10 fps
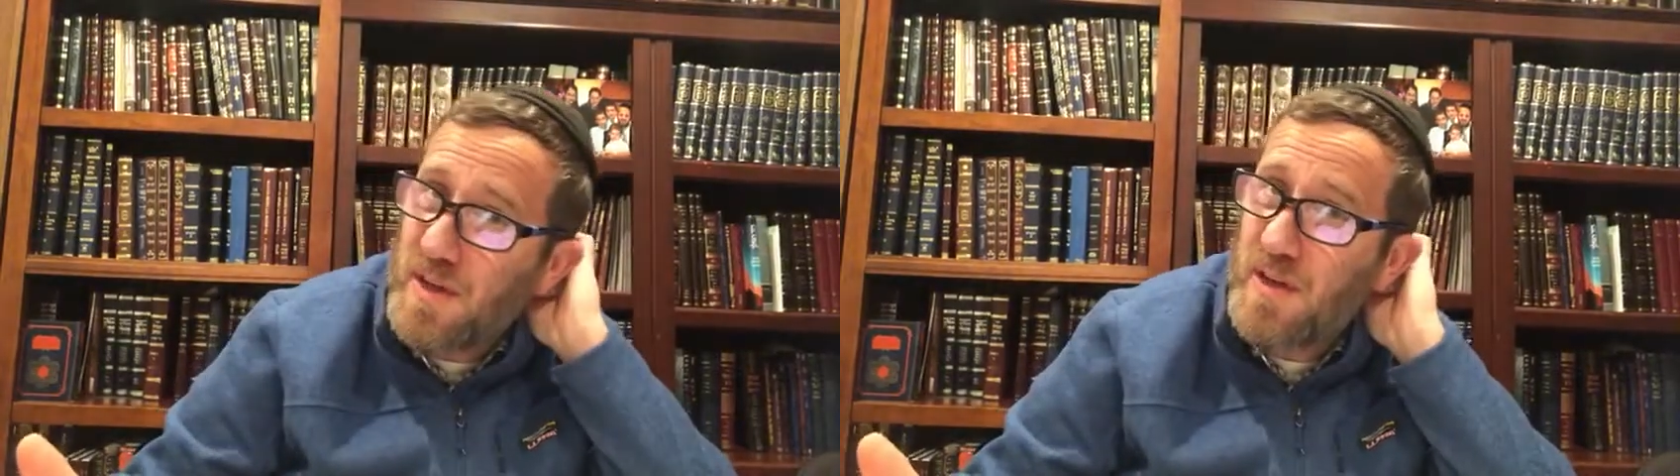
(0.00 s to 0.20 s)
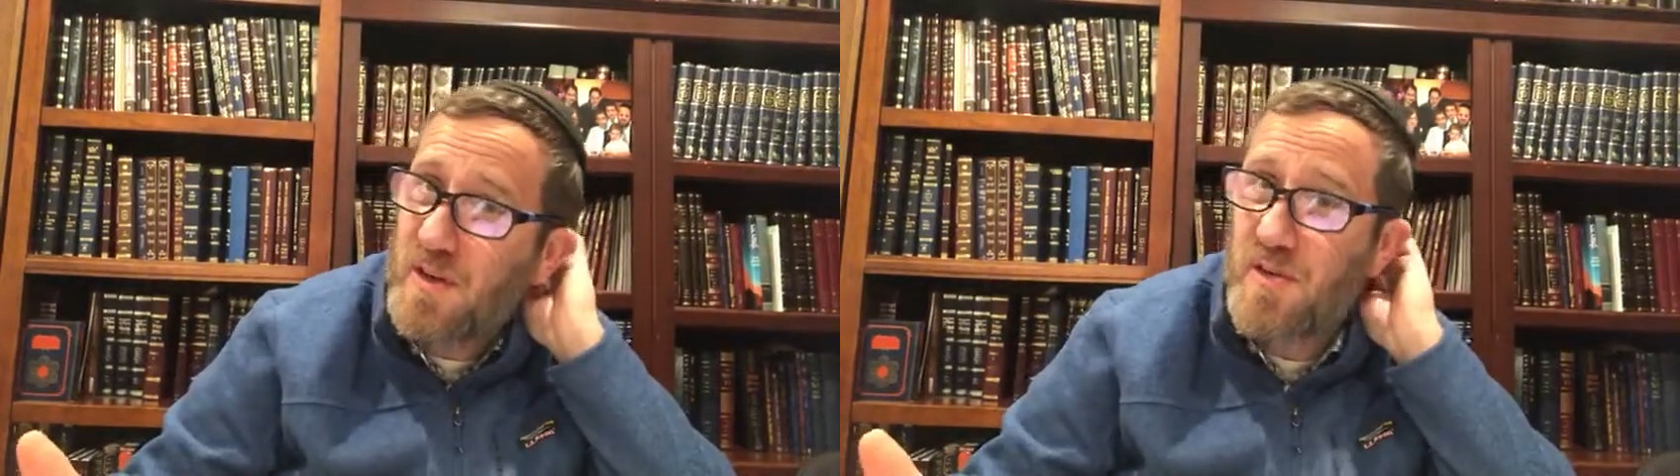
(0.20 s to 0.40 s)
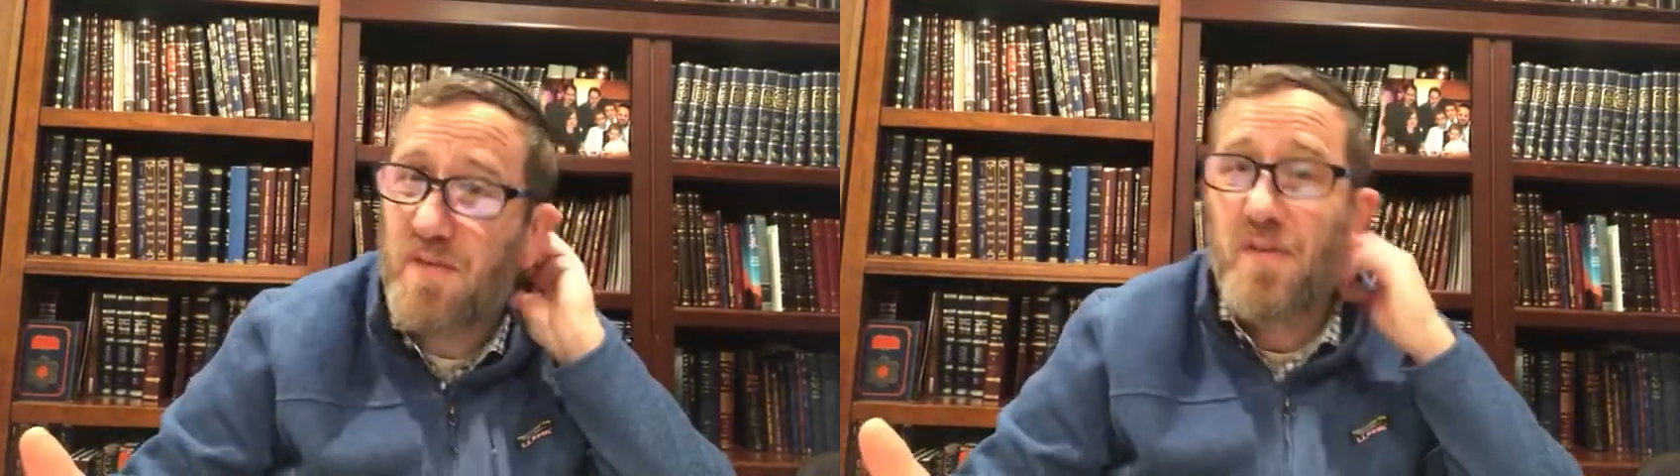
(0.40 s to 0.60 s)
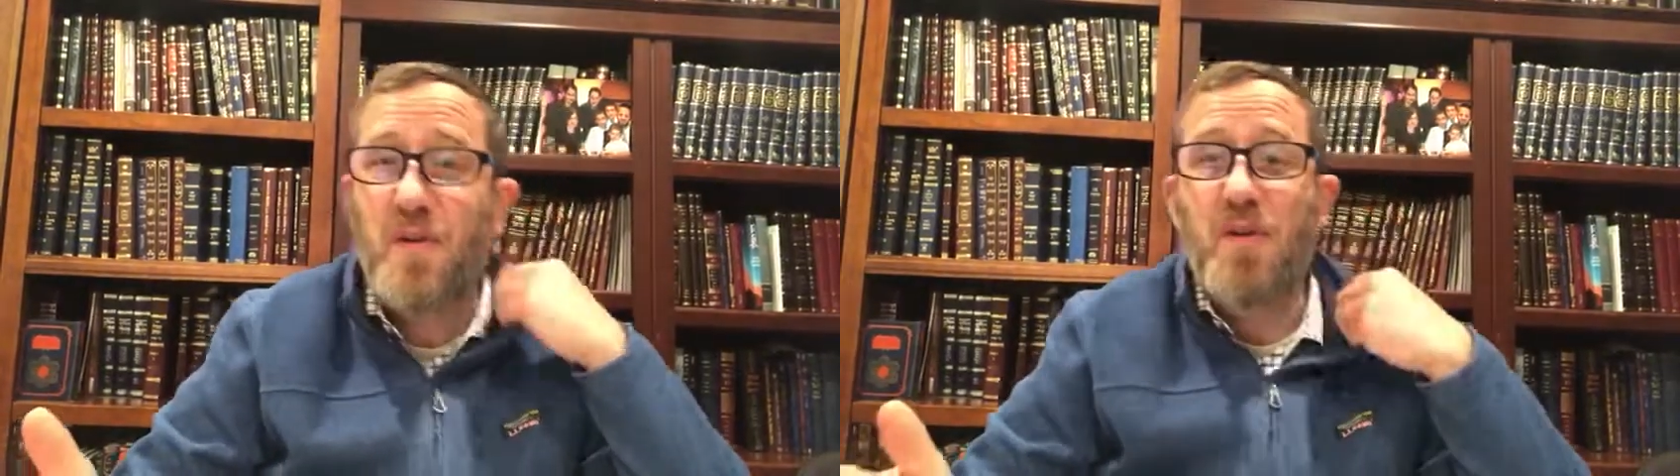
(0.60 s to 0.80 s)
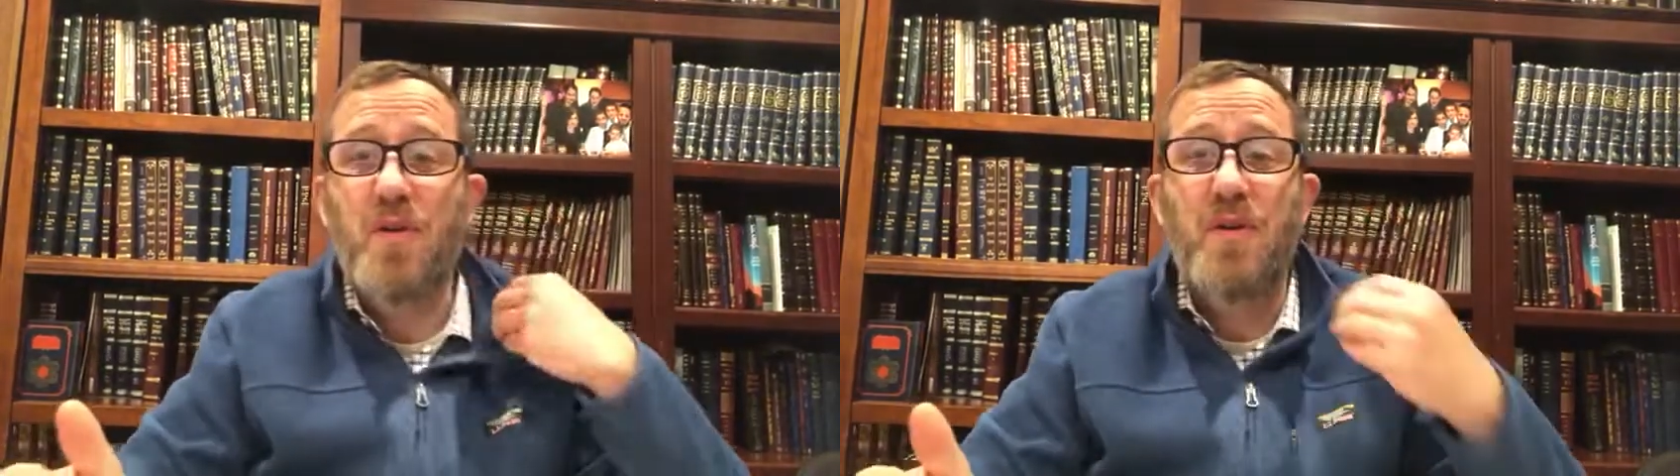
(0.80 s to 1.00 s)
eat good
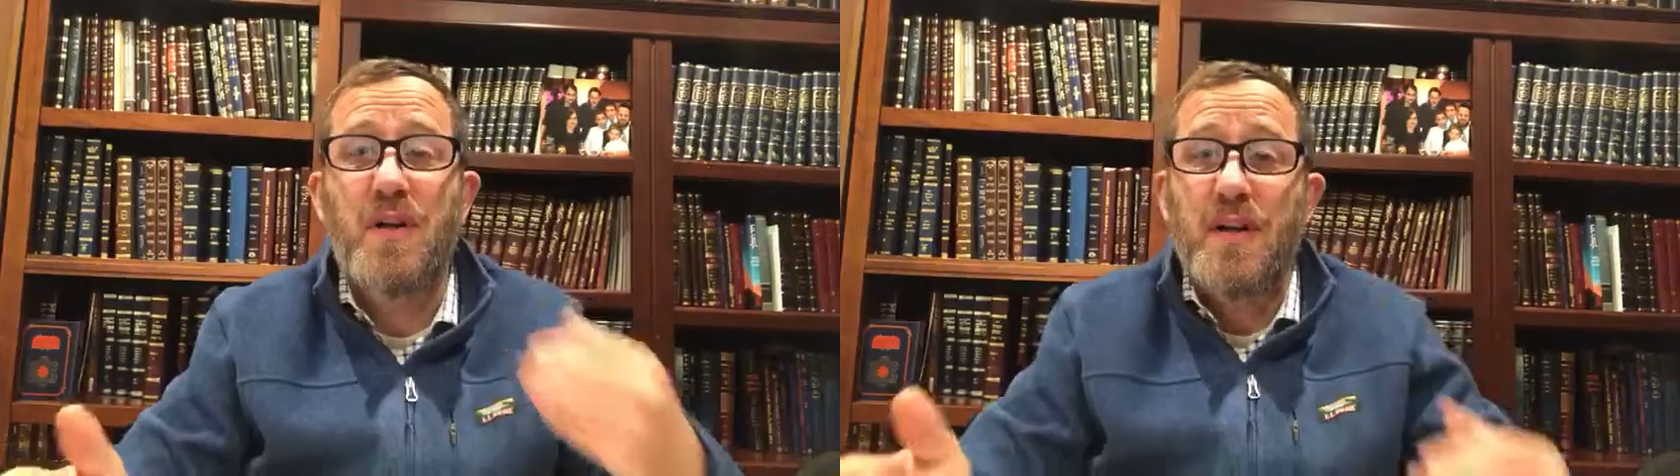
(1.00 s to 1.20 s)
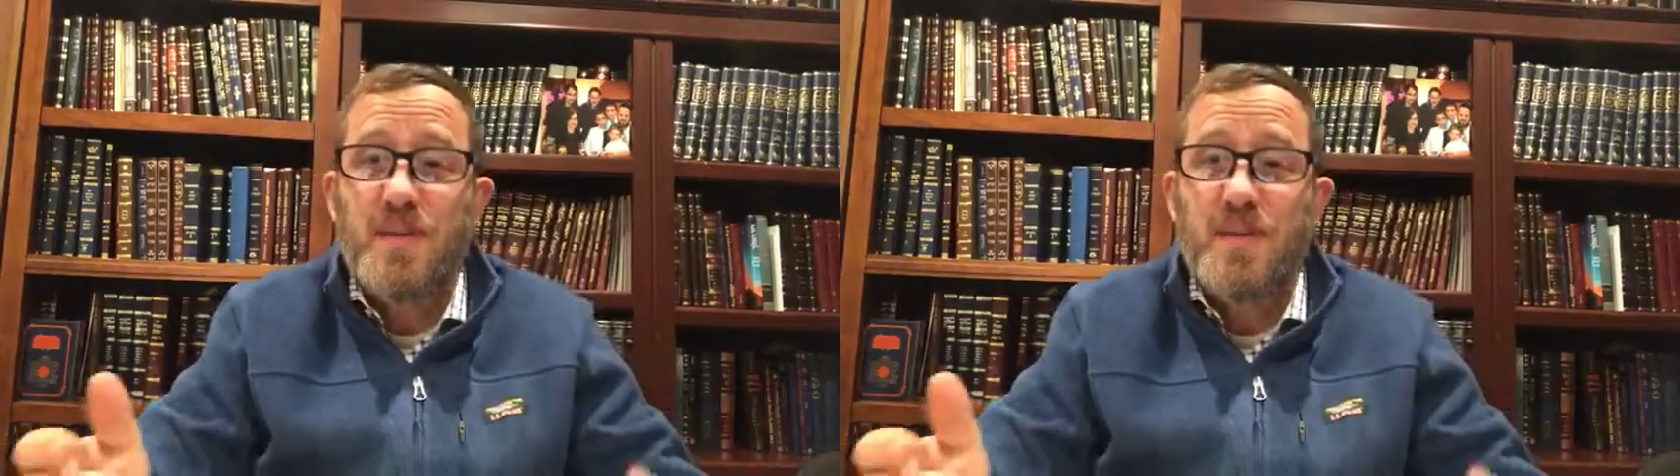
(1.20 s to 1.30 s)
food.